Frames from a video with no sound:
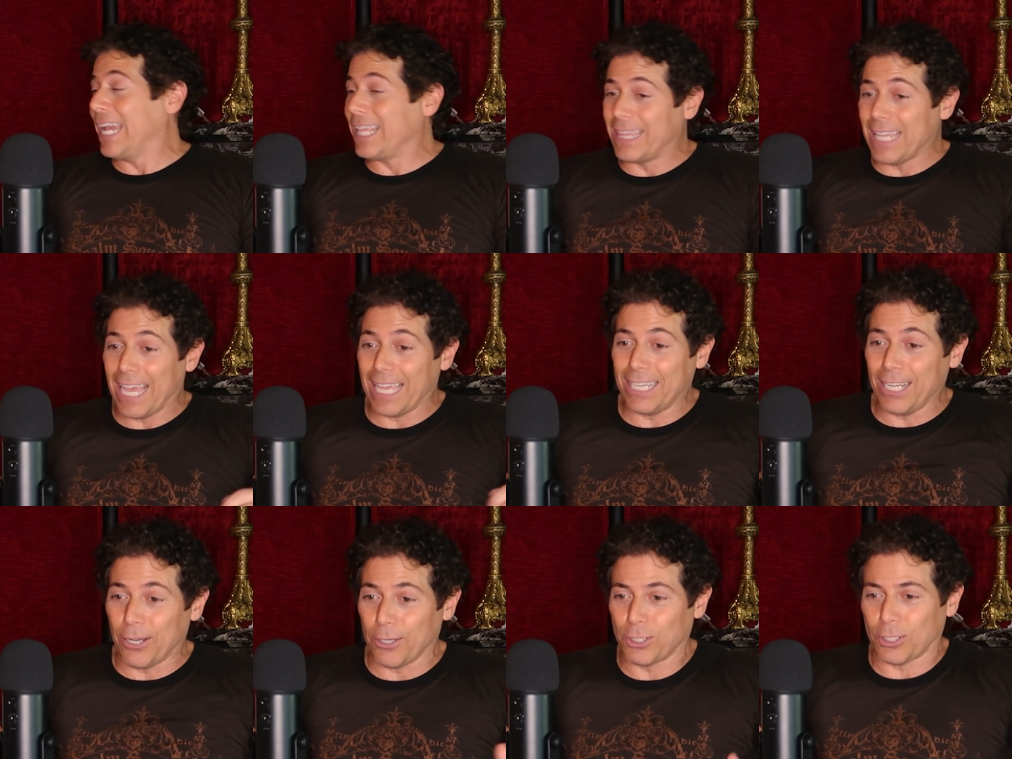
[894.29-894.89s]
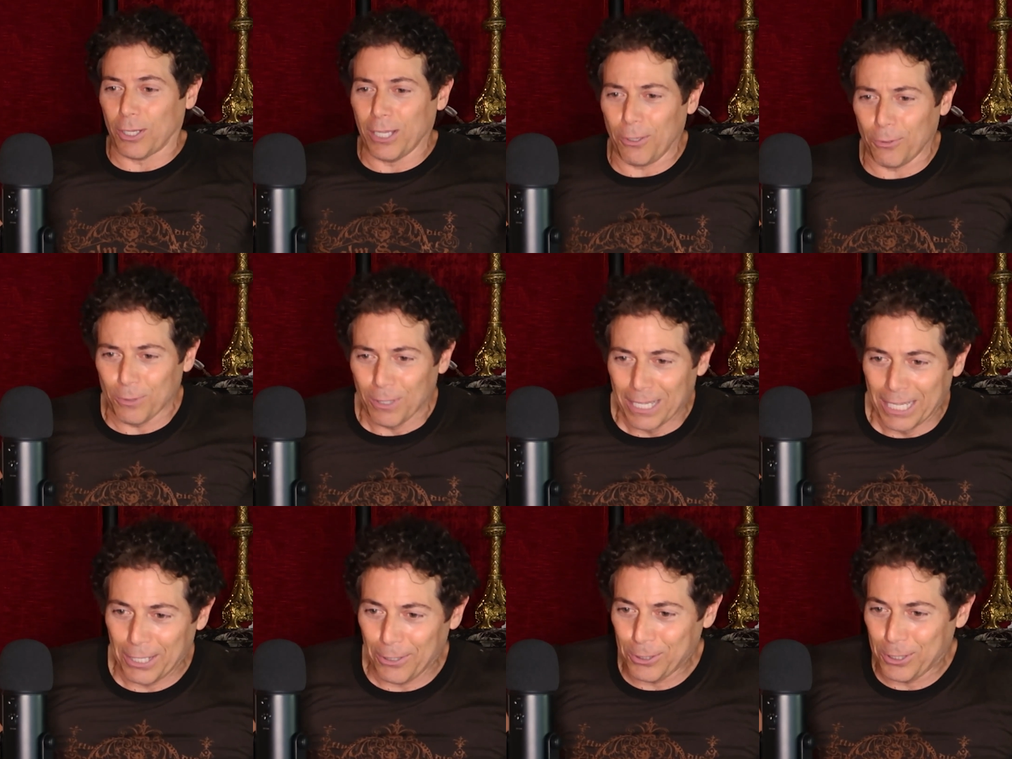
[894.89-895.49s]
And then, so
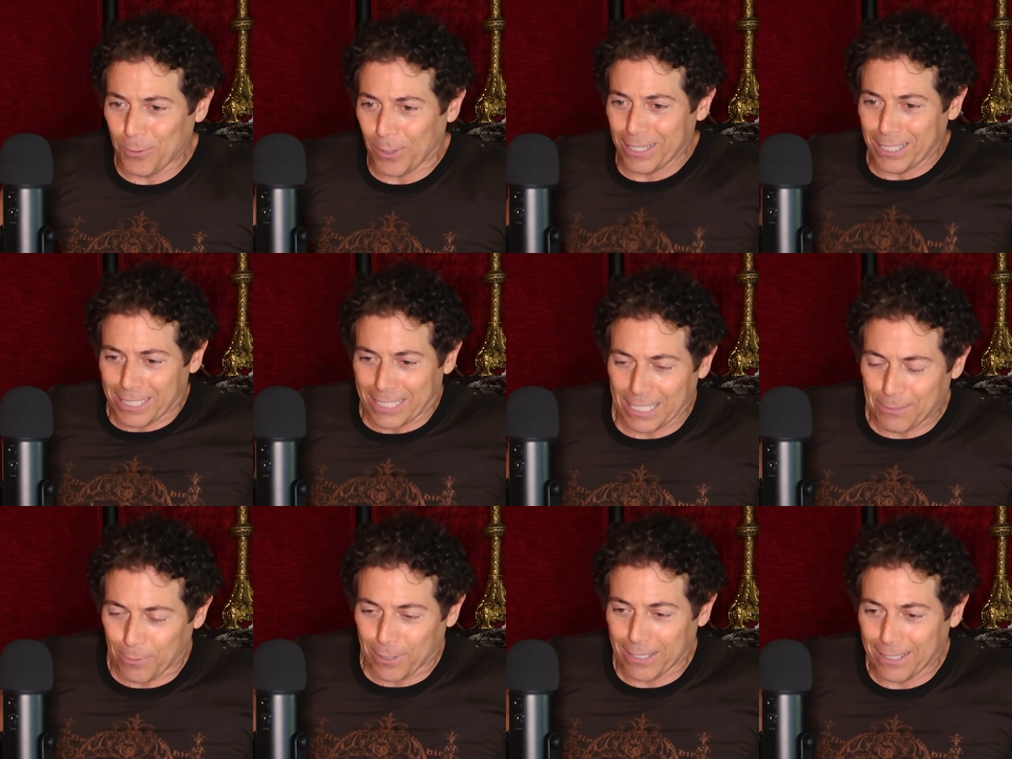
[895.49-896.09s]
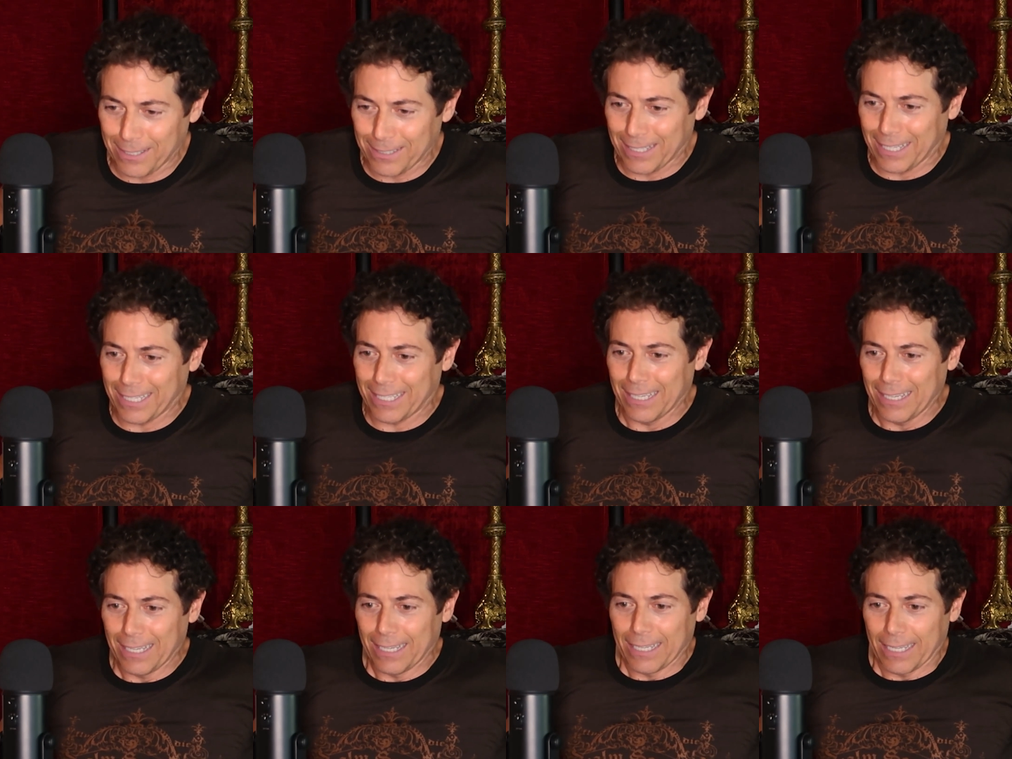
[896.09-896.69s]
he'll do one of these things where he'd
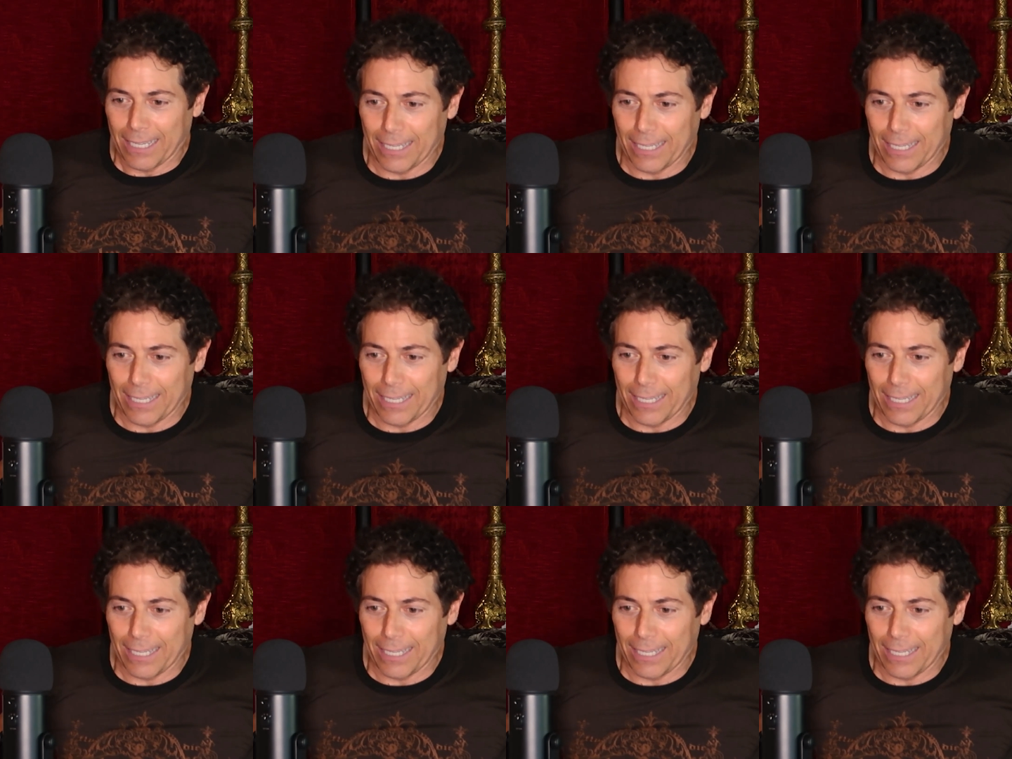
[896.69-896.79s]
like,